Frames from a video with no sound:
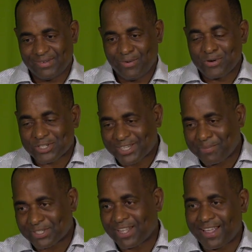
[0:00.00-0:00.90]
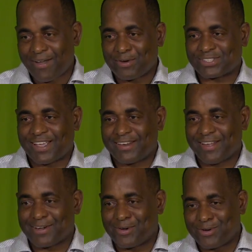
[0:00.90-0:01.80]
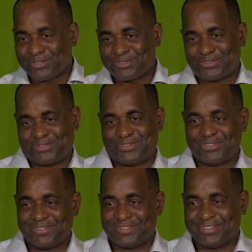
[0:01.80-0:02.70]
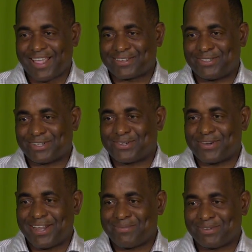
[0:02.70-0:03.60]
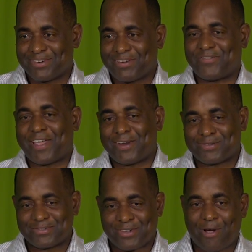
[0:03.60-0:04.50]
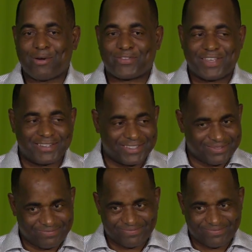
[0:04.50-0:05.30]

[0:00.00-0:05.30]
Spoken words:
were to step outside and go next door to a neighbor and find out how are things.